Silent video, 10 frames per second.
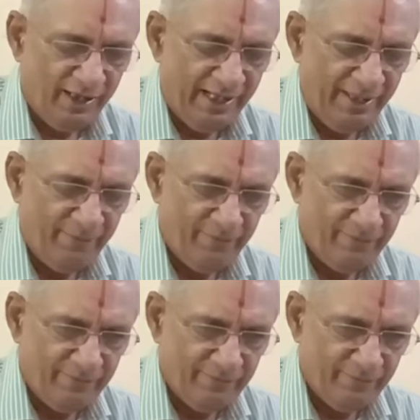I
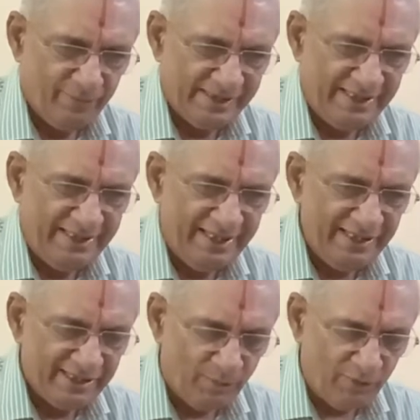am presenting
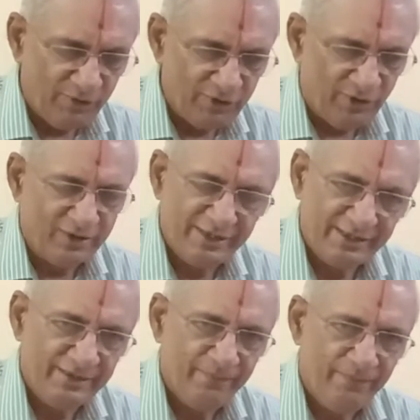some of the
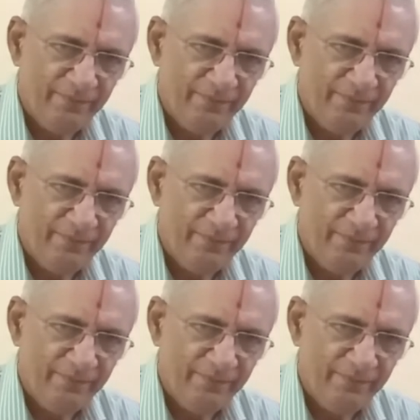thoughts